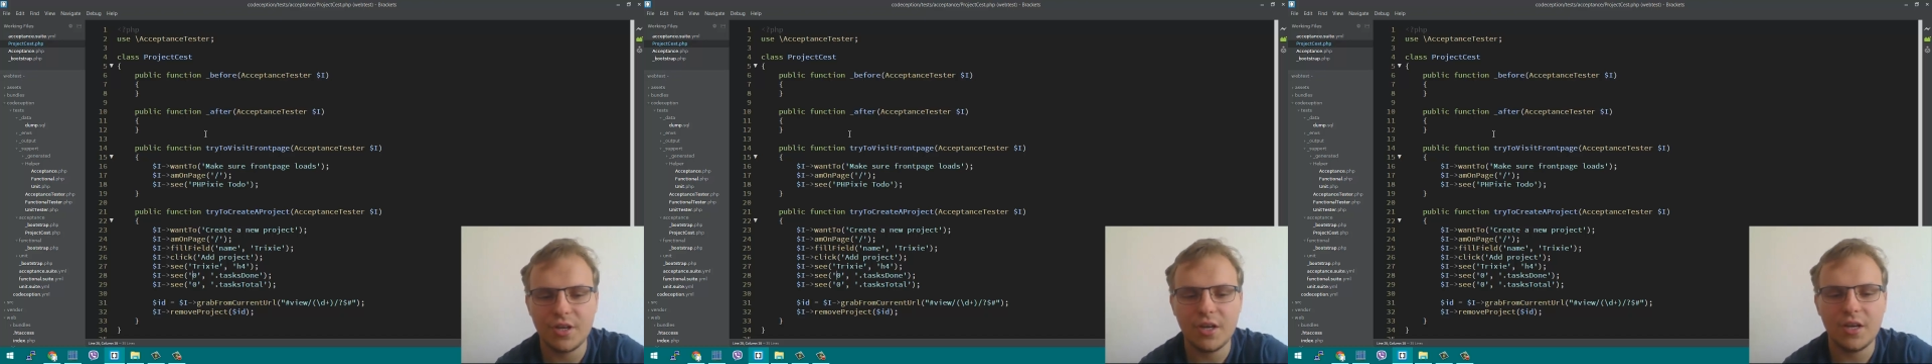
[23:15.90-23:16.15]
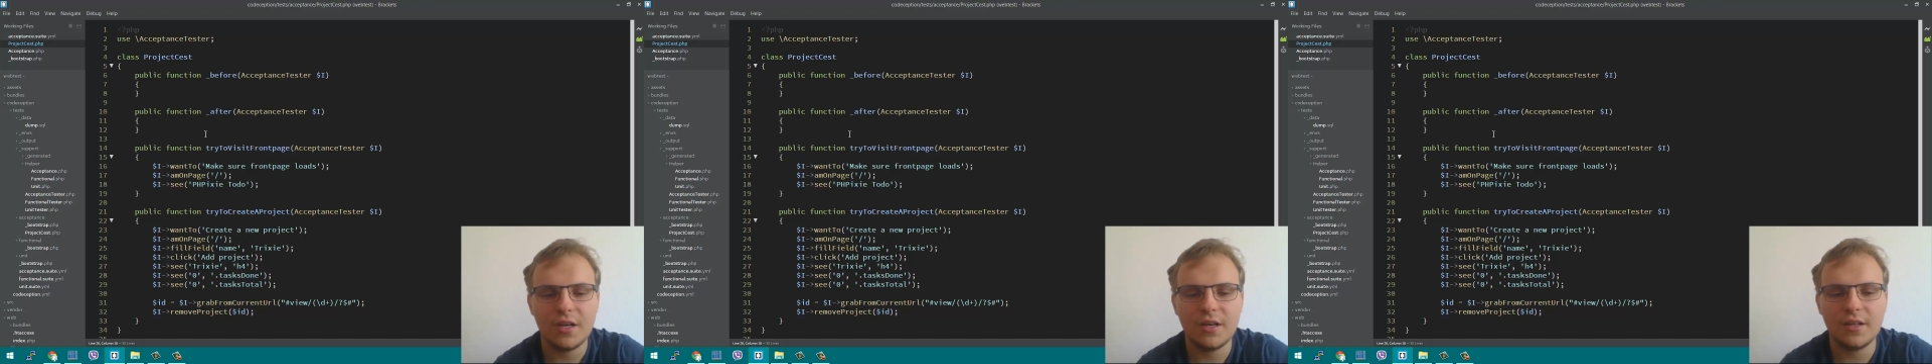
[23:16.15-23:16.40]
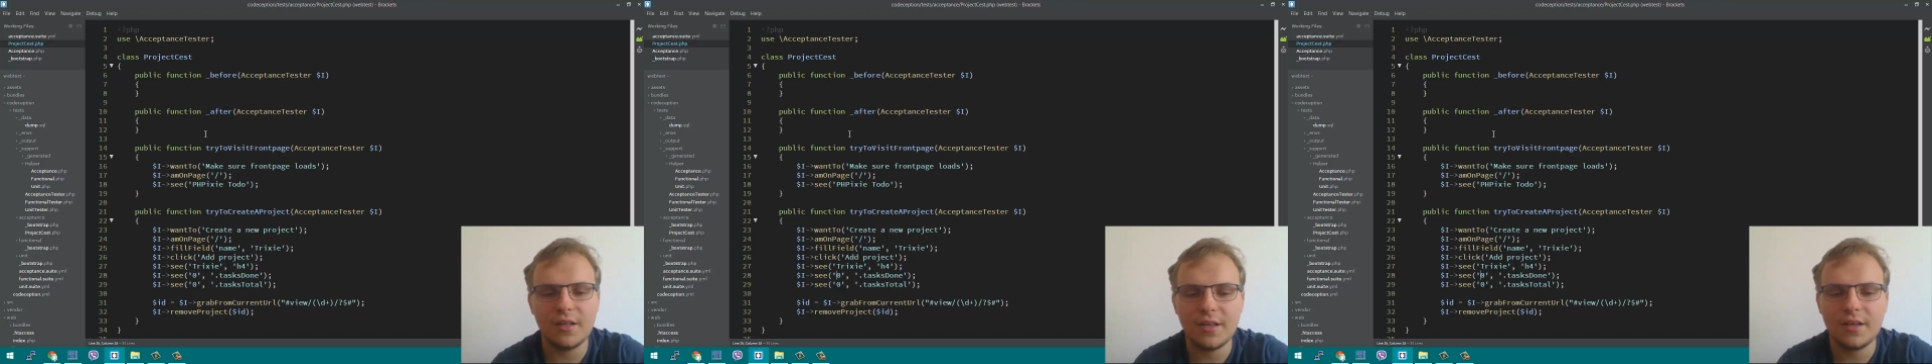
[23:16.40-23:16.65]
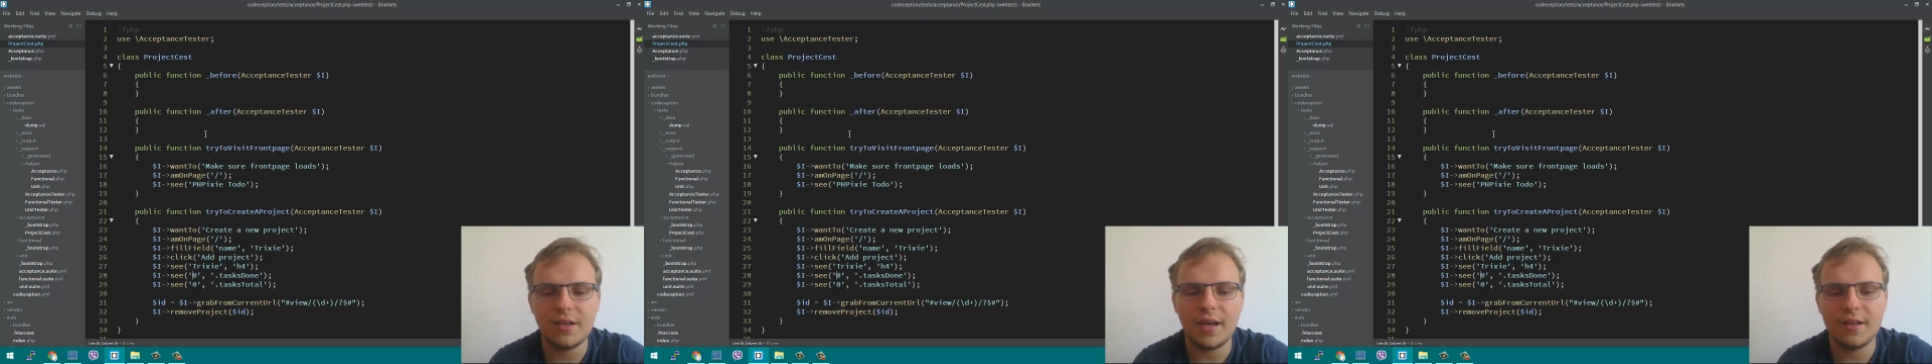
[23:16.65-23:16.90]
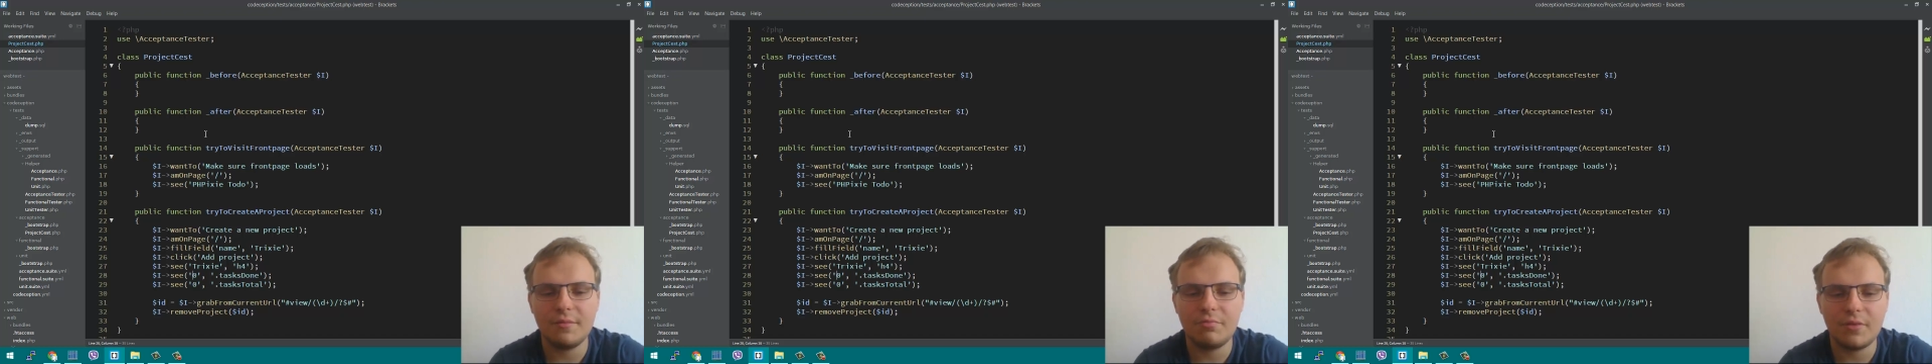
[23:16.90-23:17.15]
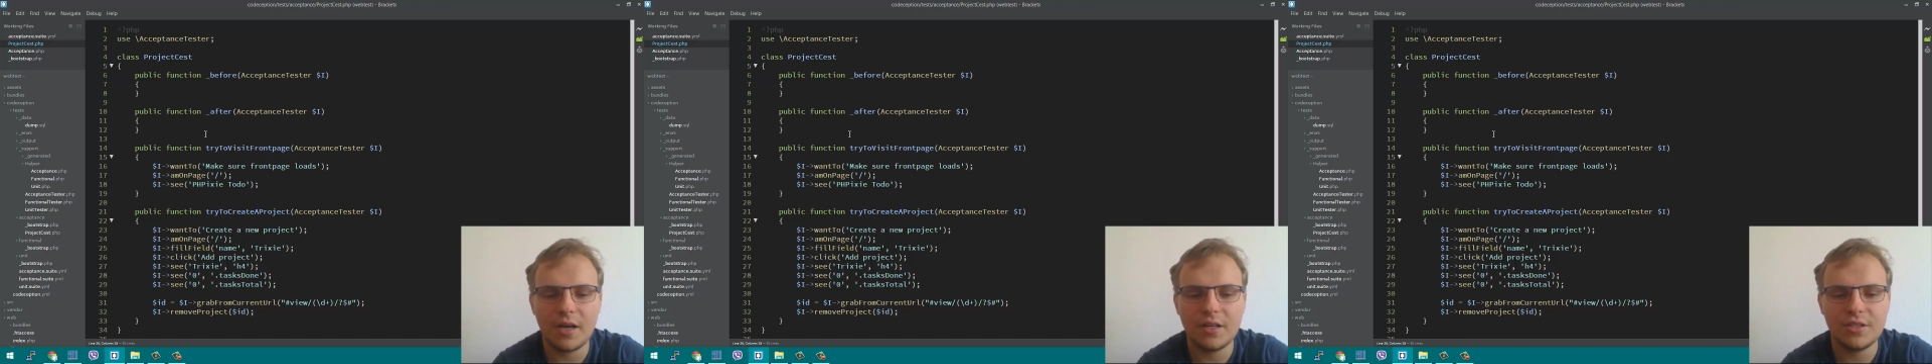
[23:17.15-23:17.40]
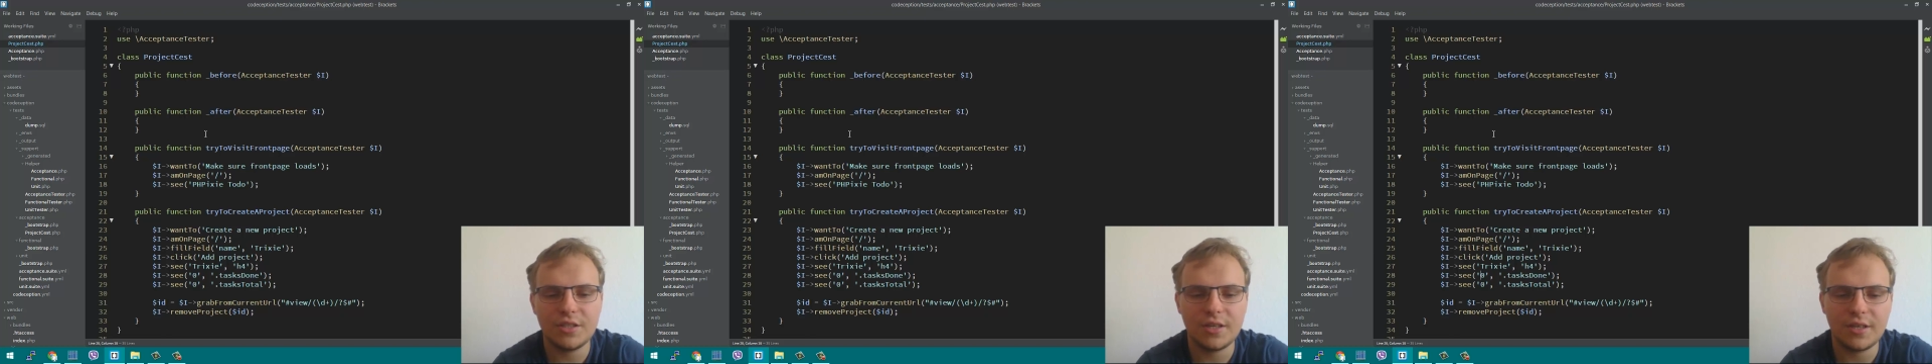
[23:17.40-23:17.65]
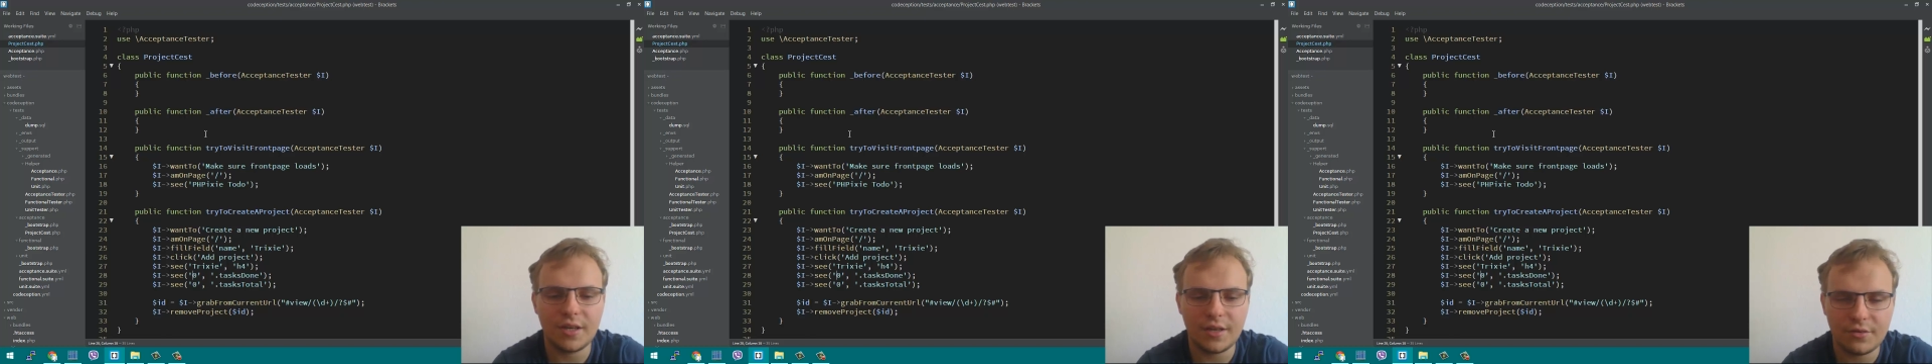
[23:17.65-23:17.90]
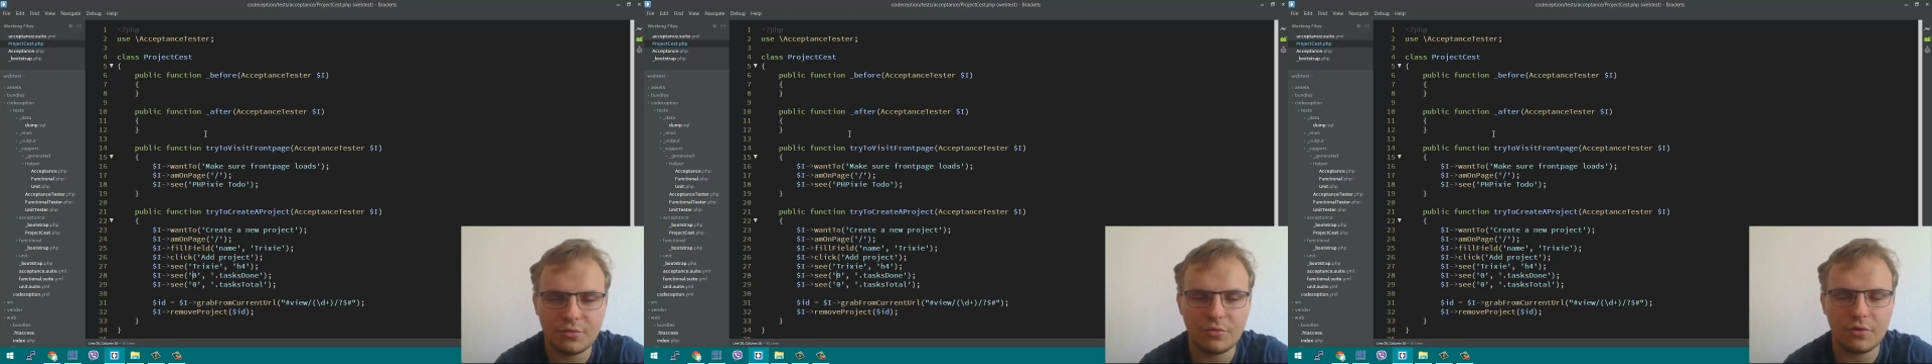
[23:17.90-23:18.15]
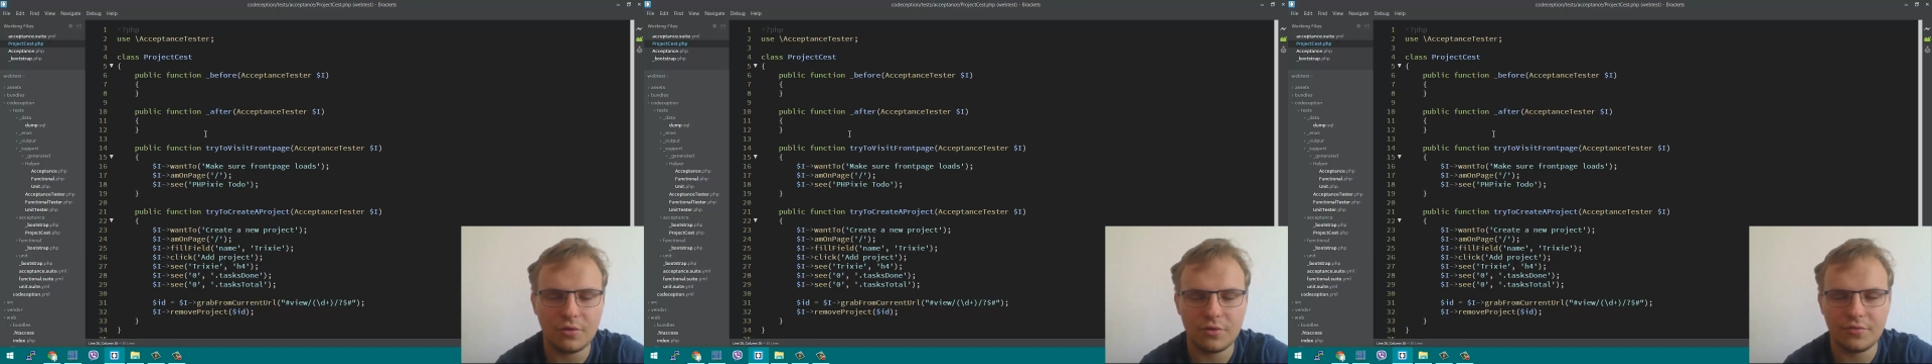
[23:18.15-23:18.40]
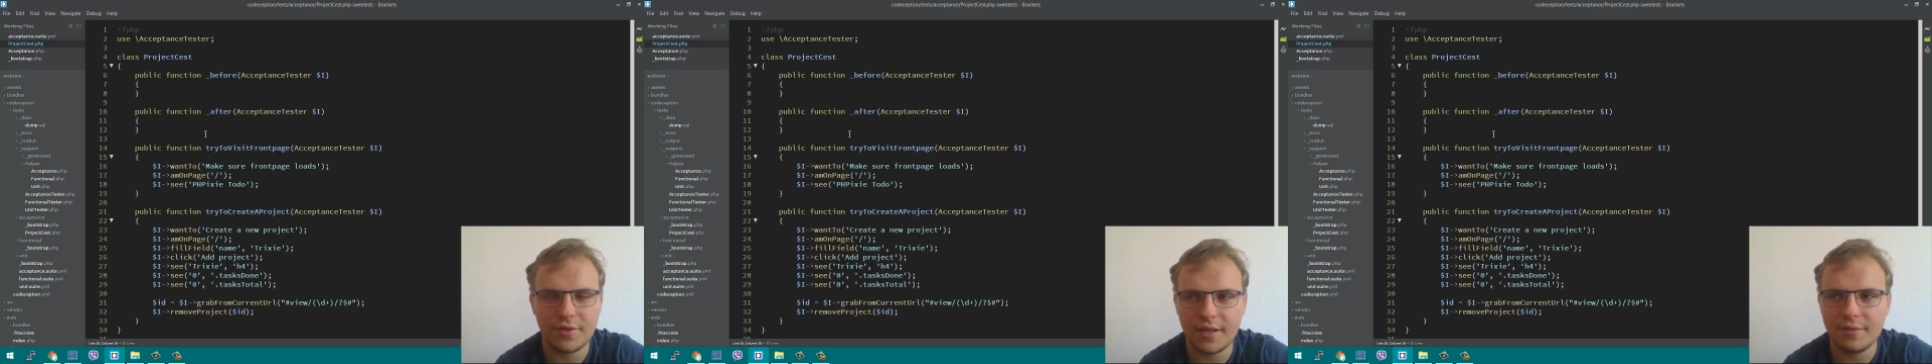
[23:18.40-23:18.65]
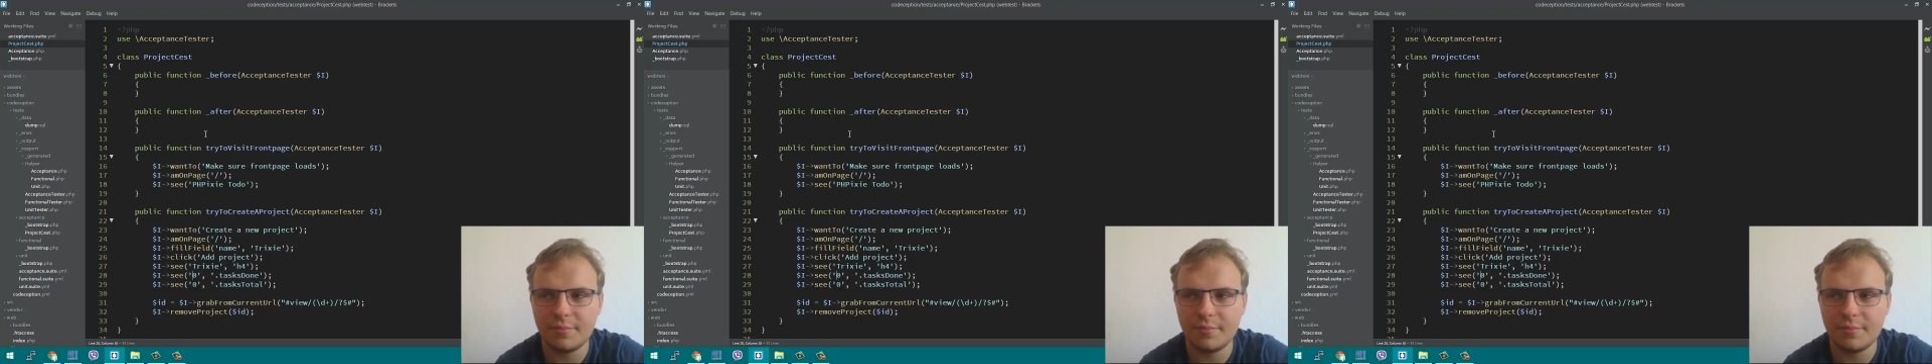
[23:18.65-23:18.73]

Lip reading: click add project, and do all of that,